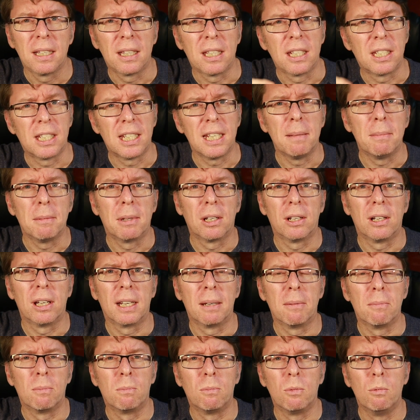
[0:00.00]
The Steam
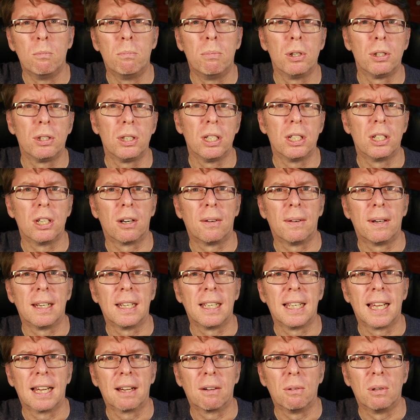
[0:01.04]
client will push it
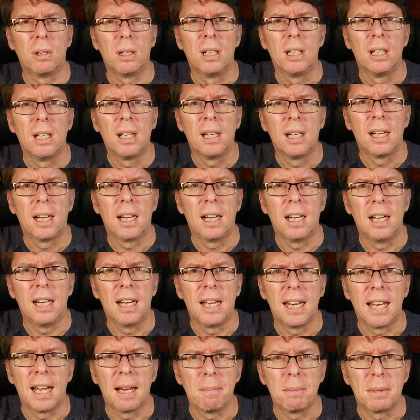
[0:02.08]
directly out
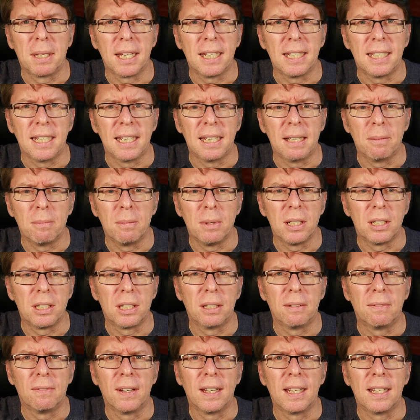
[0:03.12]
and update it,
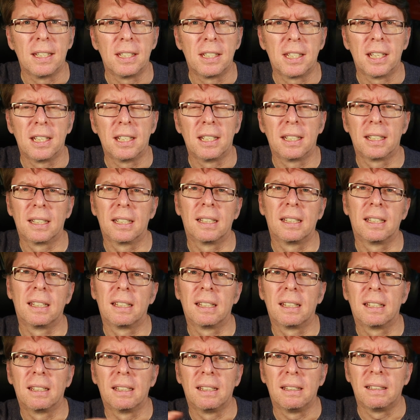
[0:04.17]
which are things that
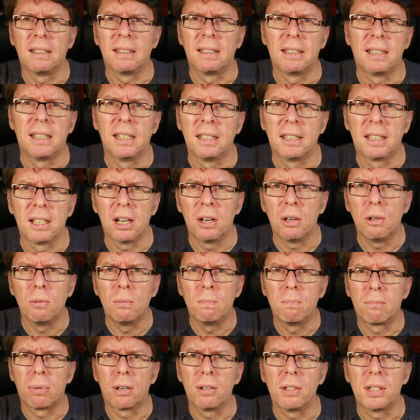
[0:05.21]
the
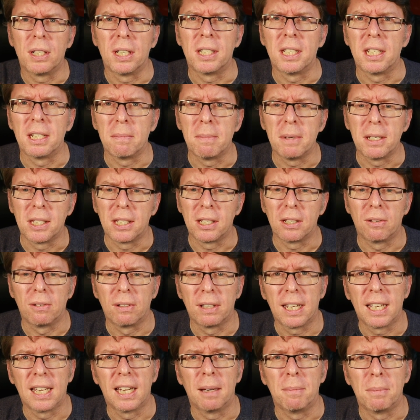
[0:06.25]
whole process is missing
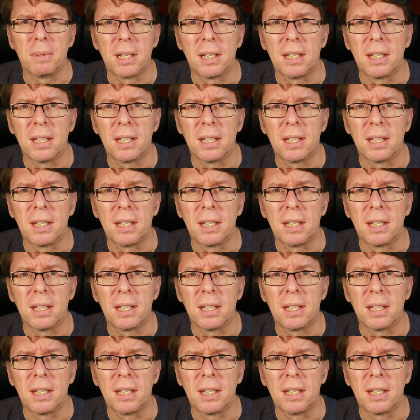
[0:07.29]
on GitHub.